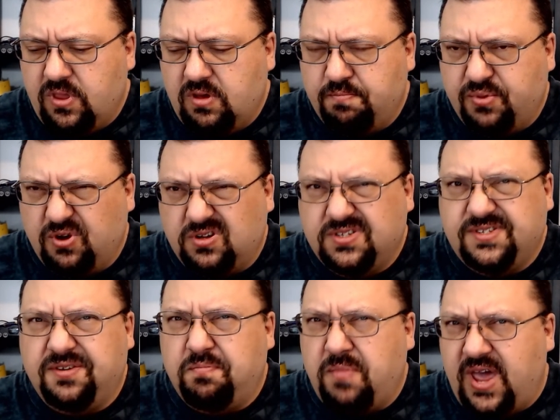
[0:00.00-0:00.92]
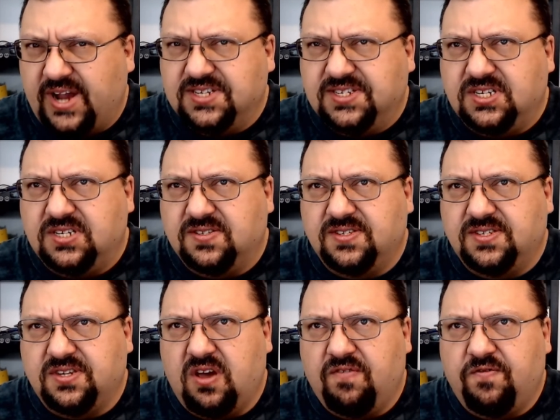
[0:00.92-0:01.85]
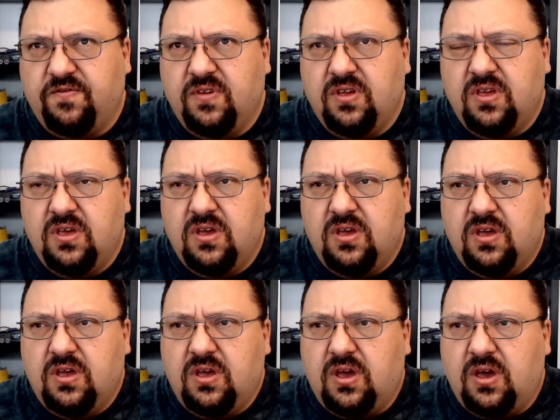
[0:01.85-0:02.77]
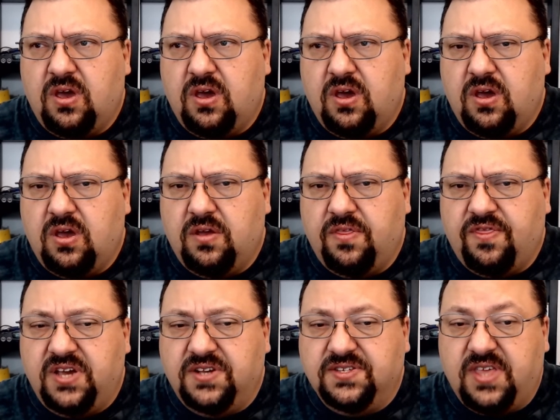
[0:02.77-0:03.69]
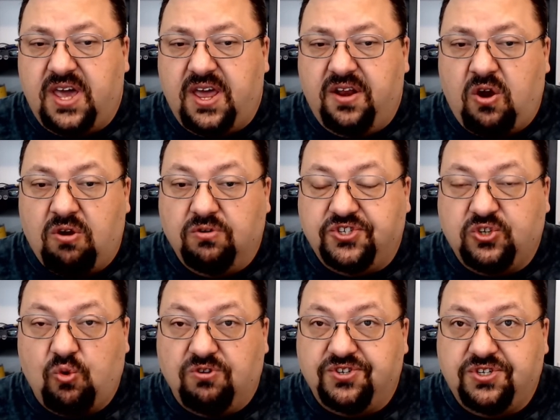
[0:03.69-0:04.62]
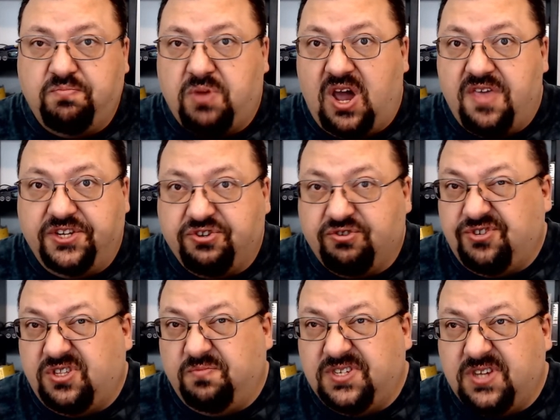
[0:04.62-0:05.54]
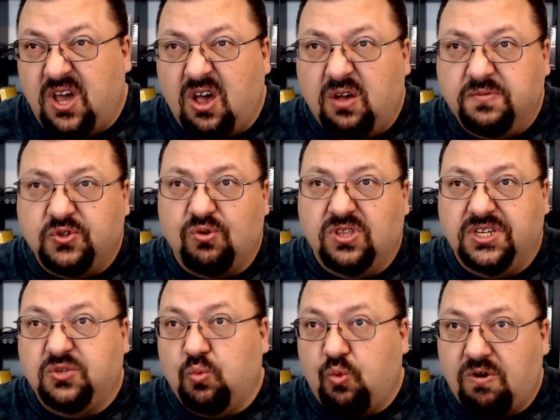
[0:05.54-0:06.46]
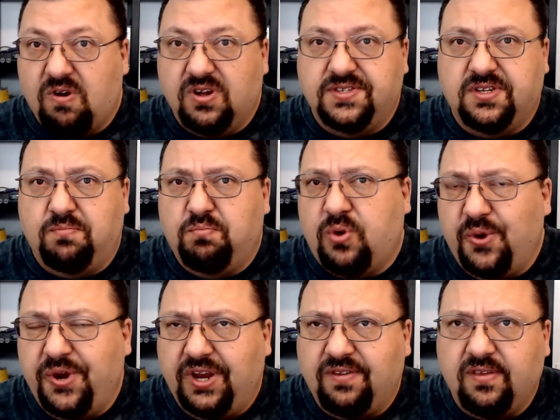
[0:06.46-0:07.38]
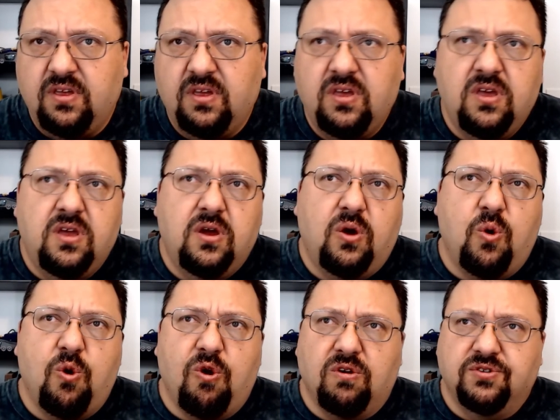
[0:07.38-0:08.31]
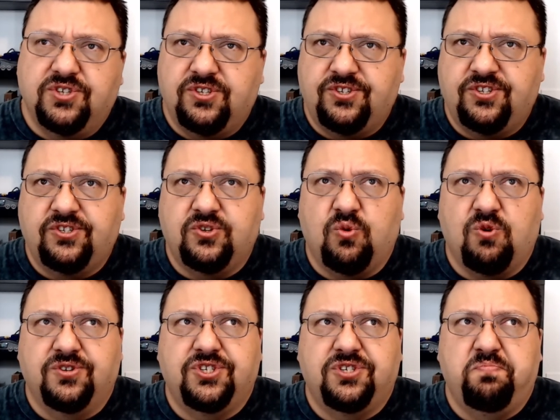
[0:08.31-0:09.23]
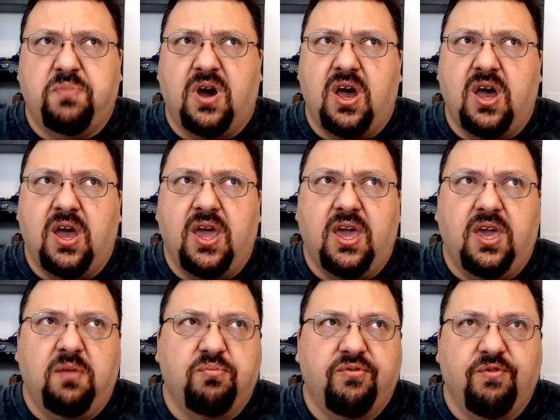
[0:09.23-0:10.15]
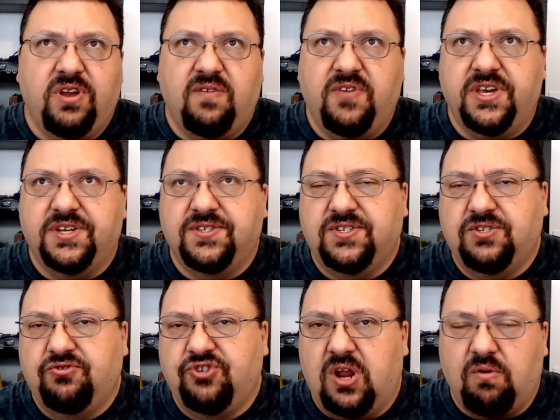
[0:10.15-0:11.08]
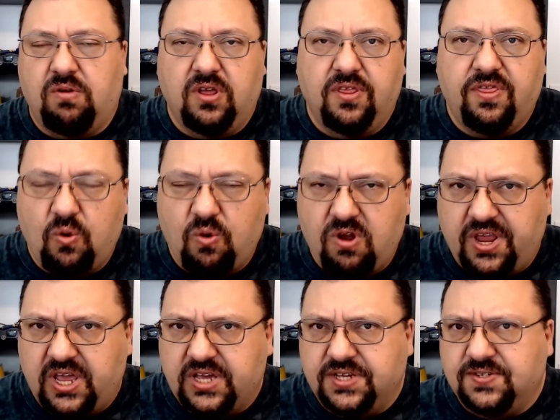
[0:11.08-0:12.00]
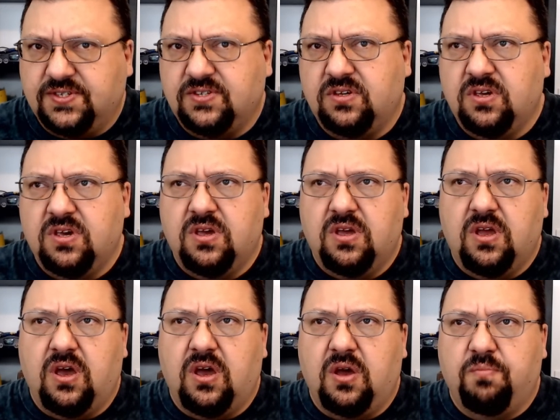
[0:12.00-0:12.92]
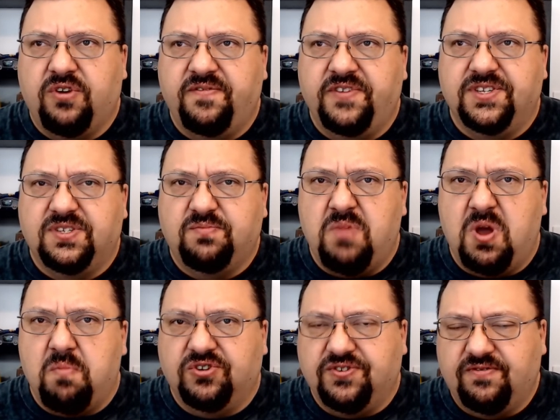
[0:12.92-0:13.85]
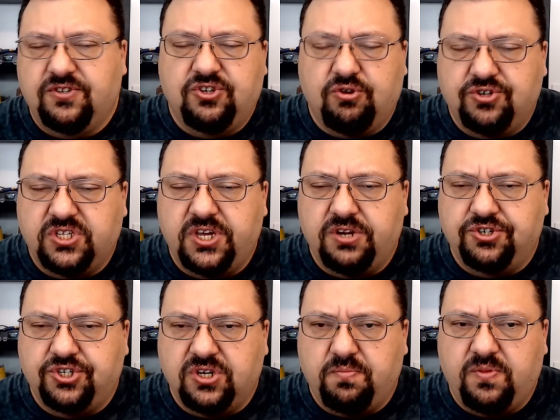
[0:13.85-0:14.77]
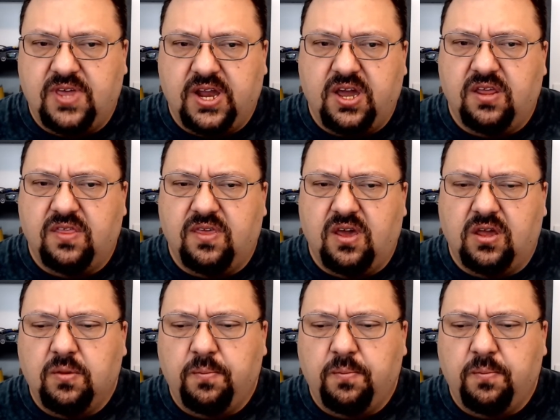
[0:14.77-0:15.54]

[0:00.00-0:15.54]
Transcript: books and magazines and stuff. Things that are sourced by the church themselves, or at least were at some point, or sourced by previous general authorities, previous members of the church leadership, that kind of thing.